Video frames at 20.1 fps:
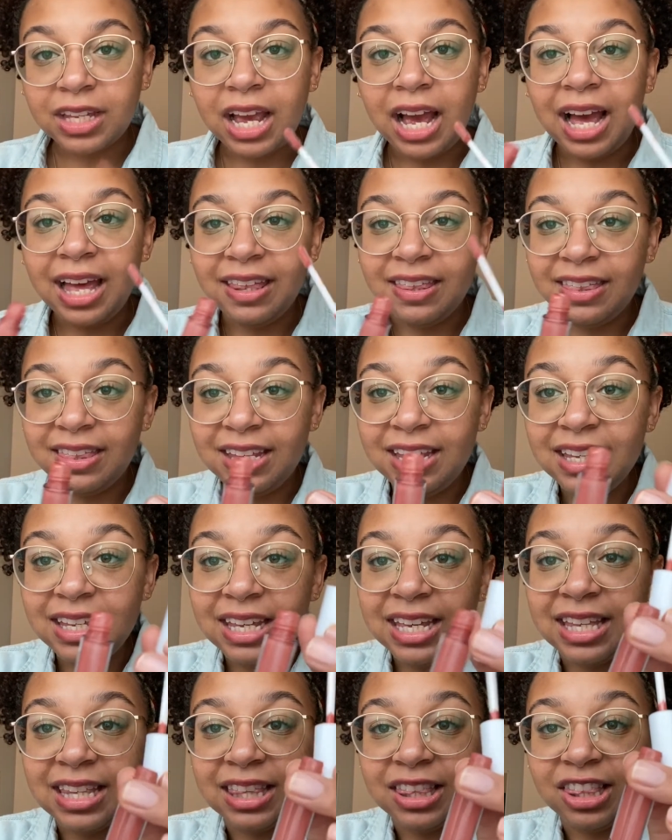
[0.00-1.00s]
I think,
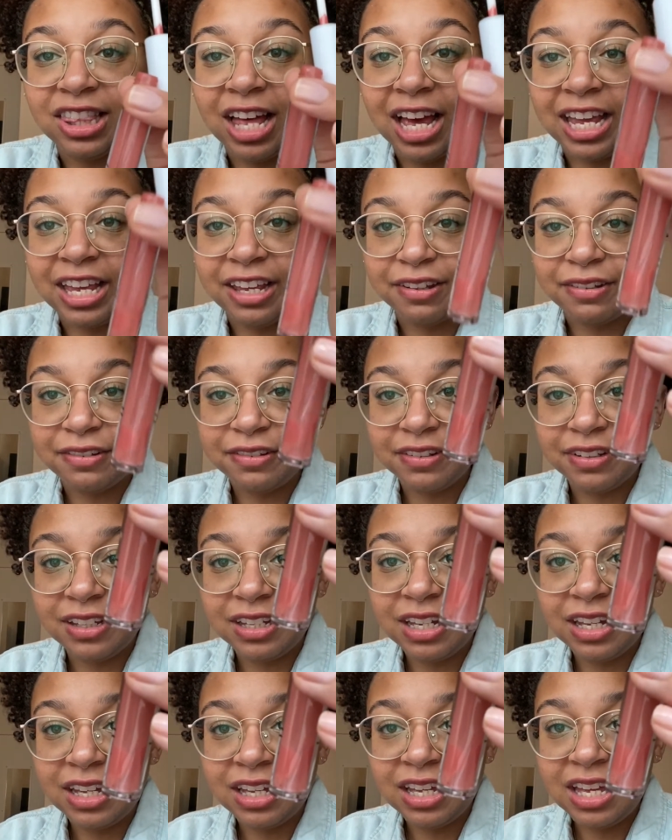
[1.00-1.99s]
in life.
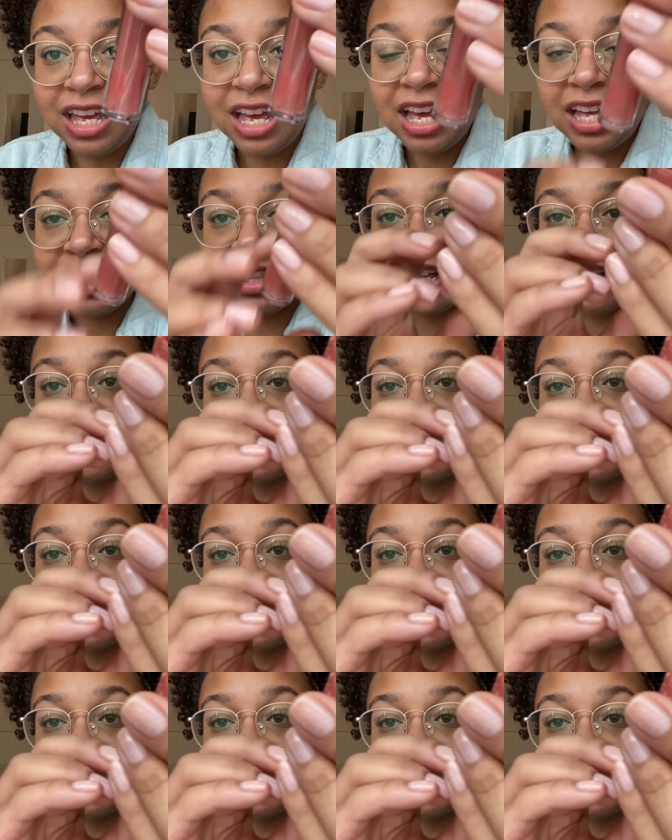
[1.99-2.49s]
Like,